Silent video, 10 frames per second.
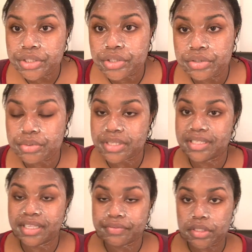you can do is
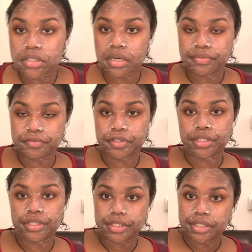leave this on for a
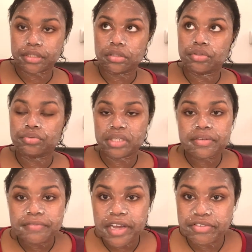good 3 to
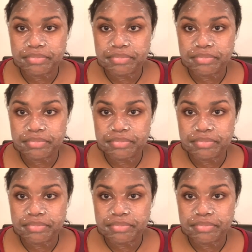5